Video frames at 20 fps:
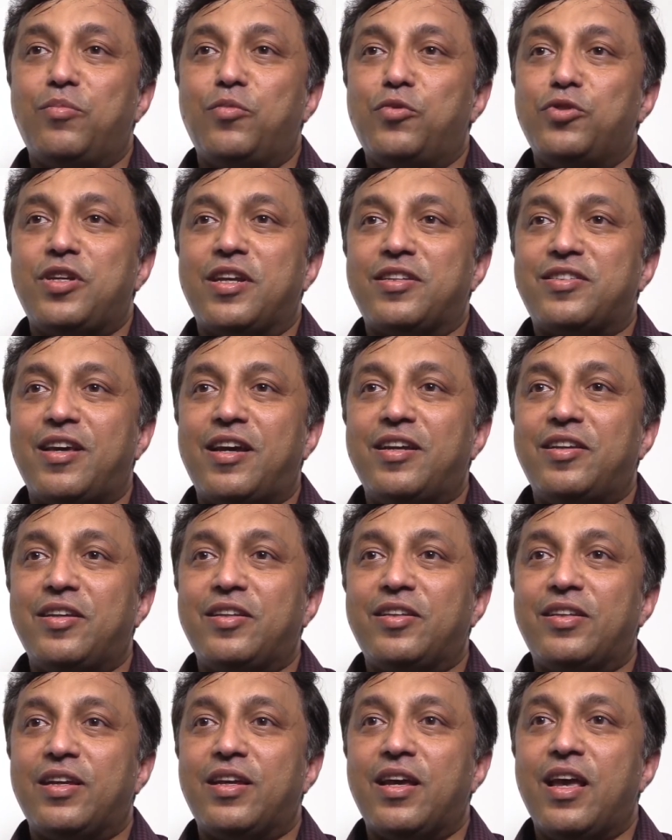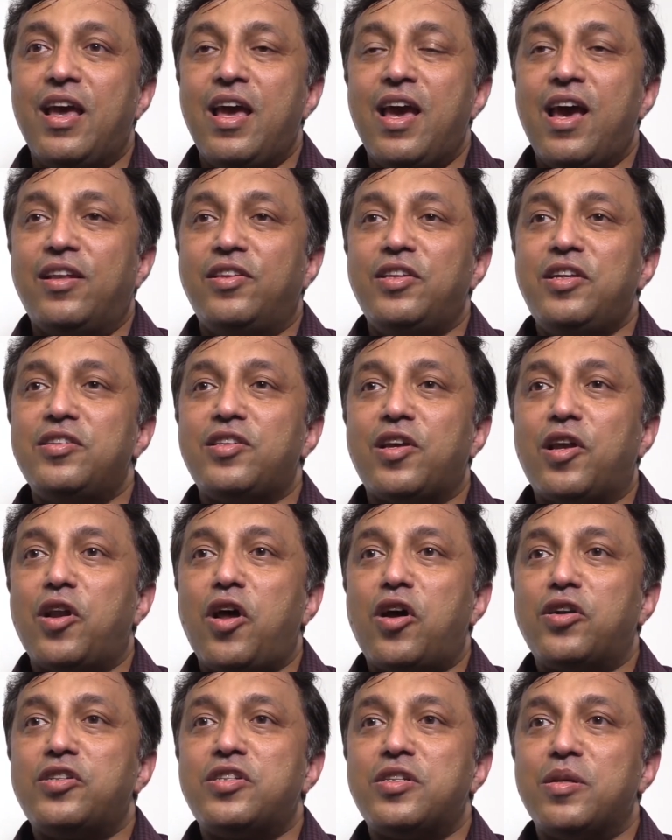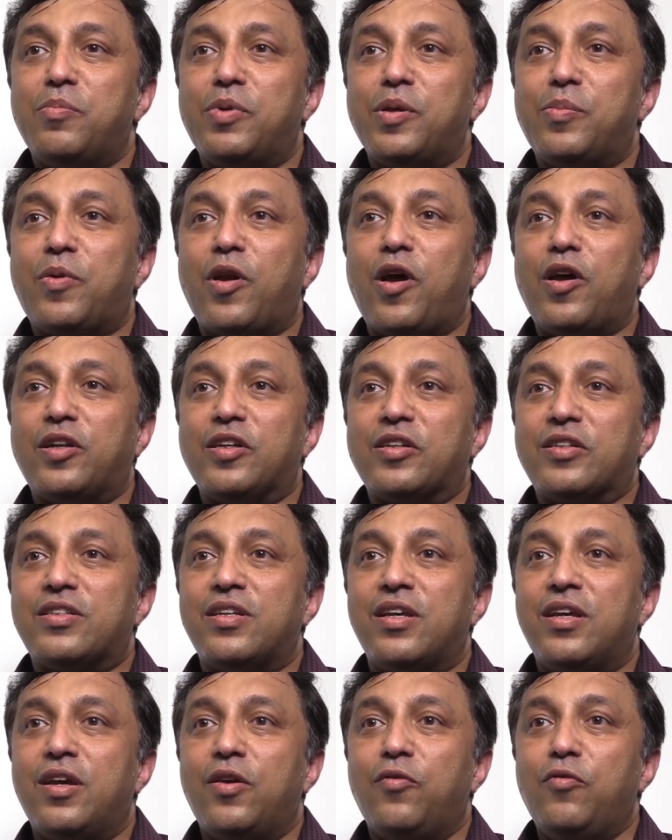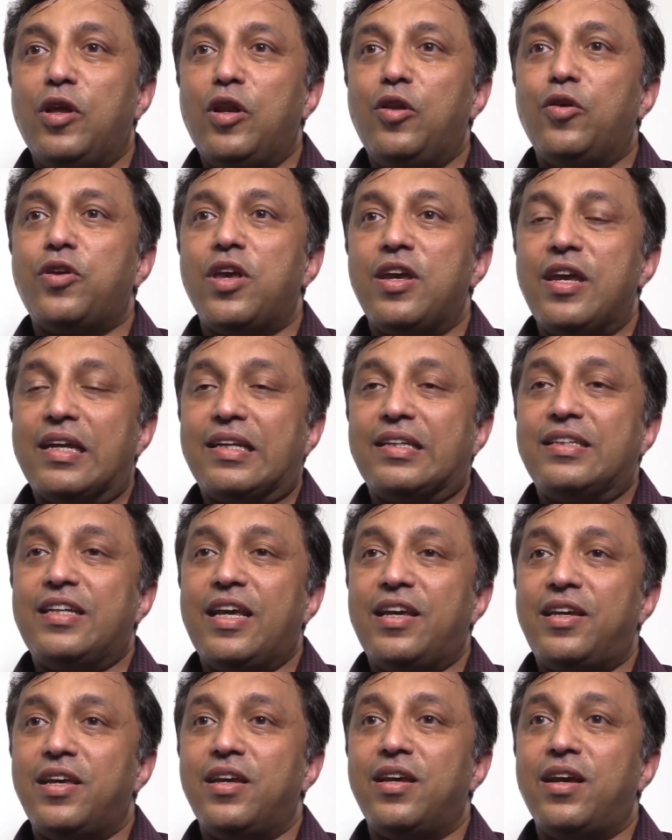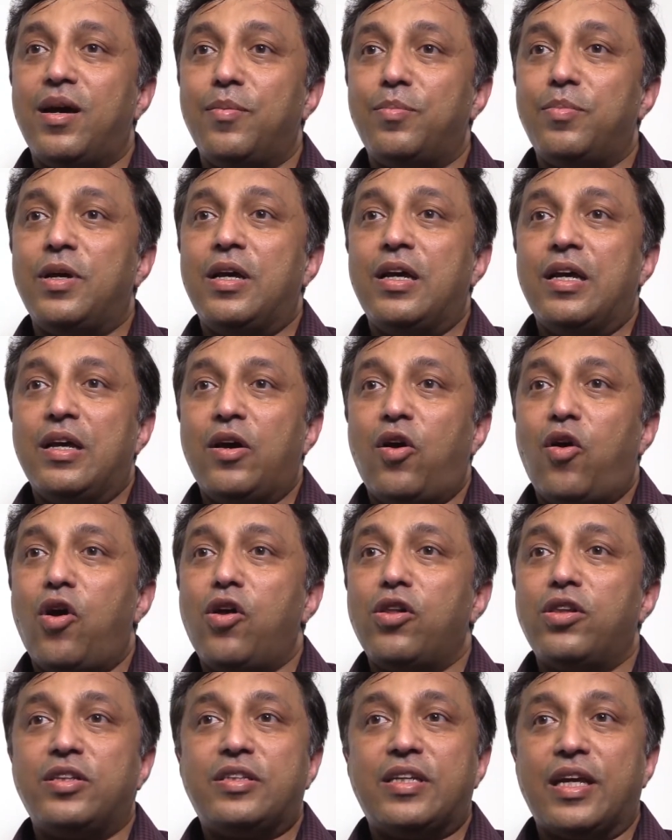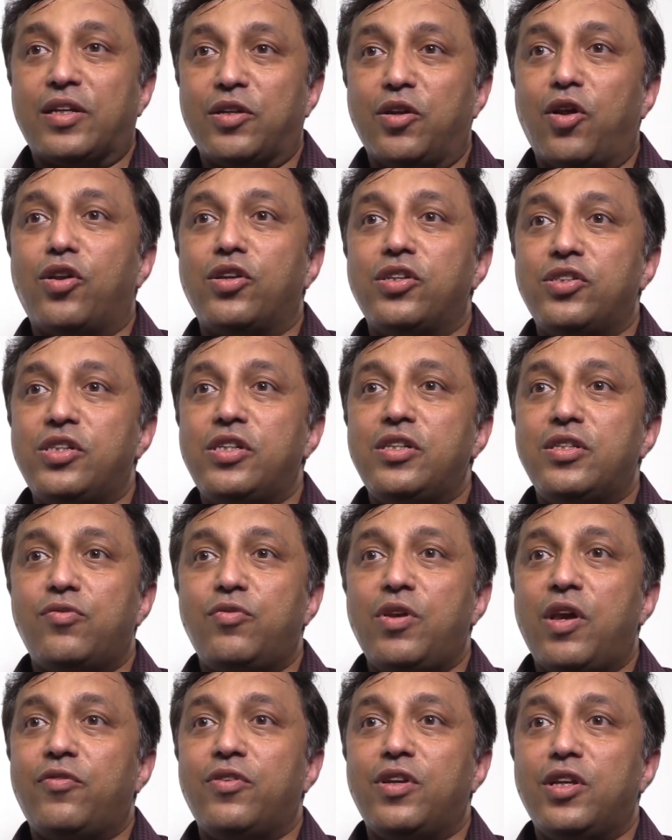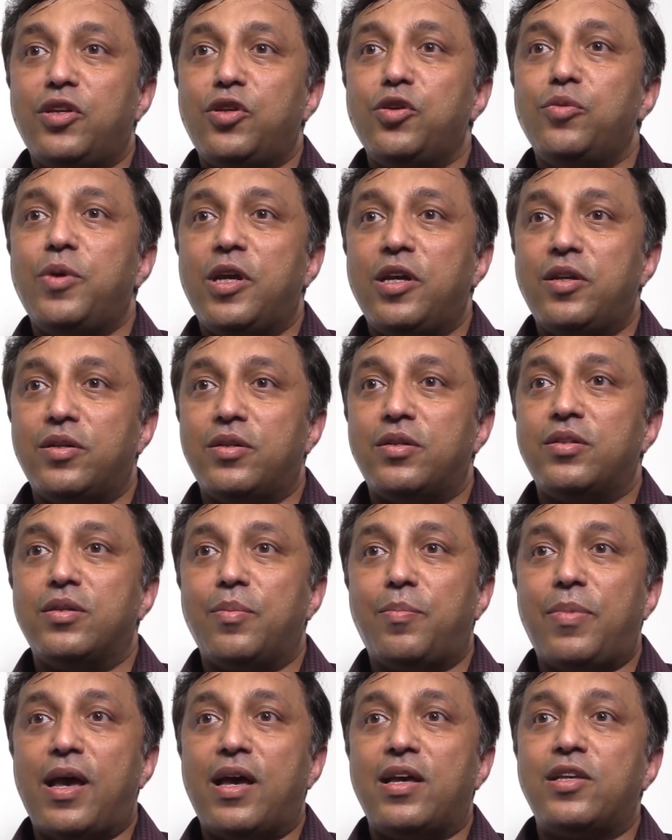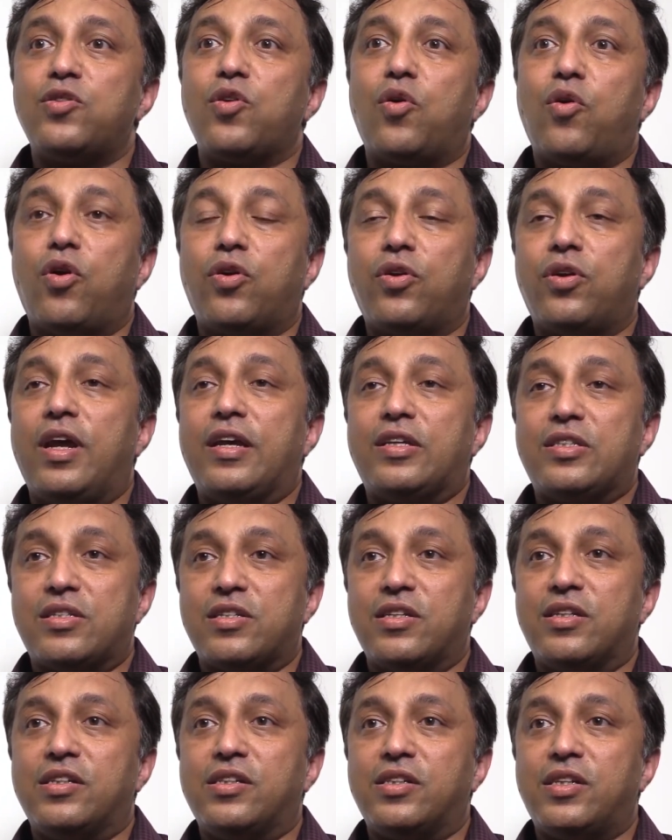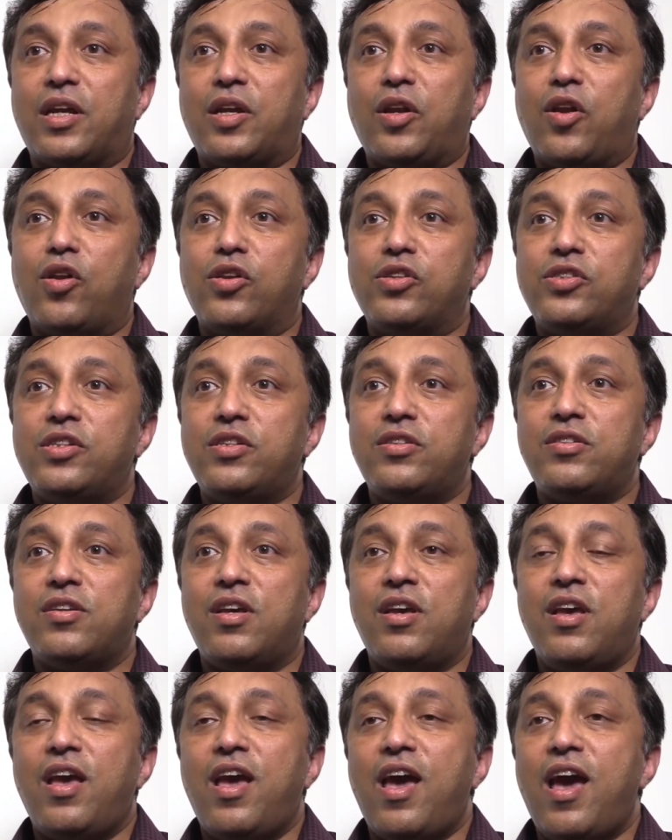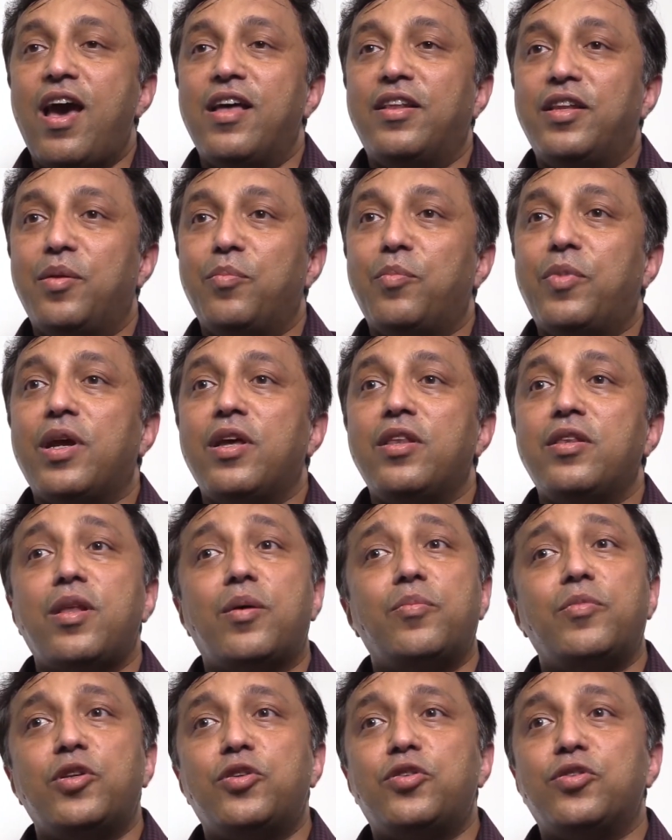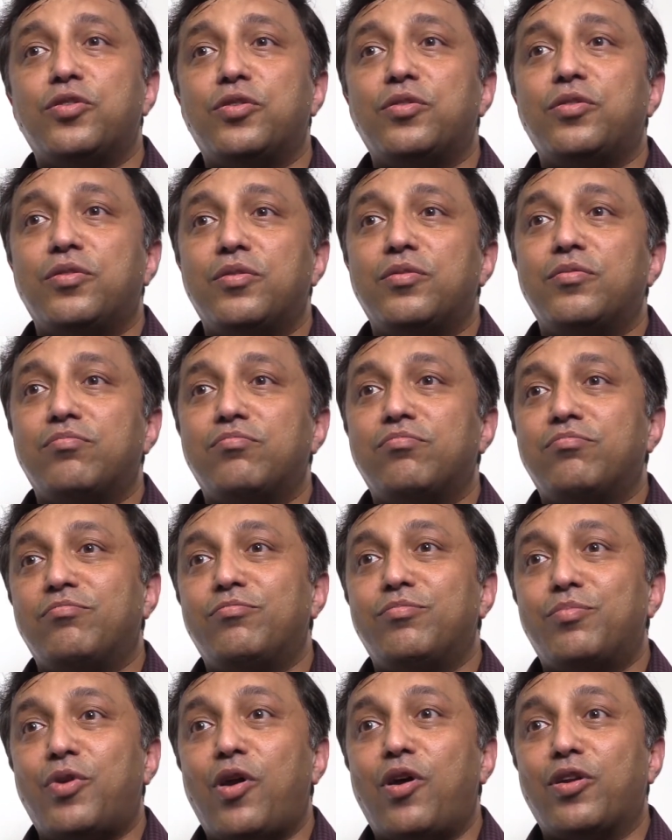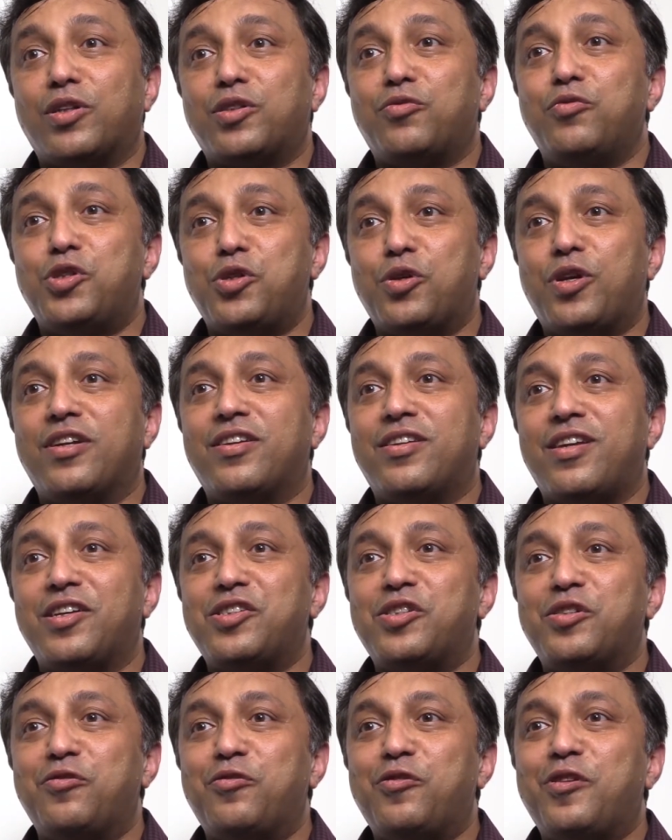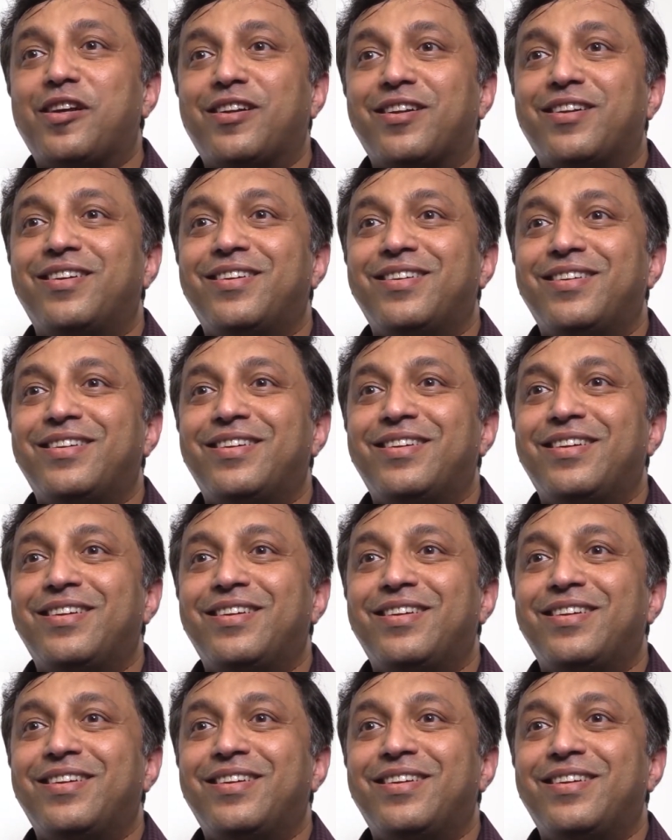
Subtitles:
most exciting thing. And these are not simple products. We're looking at taking up all the technologies we have incubated in the past or external technologies and then bringing them into products which you can touch and feel.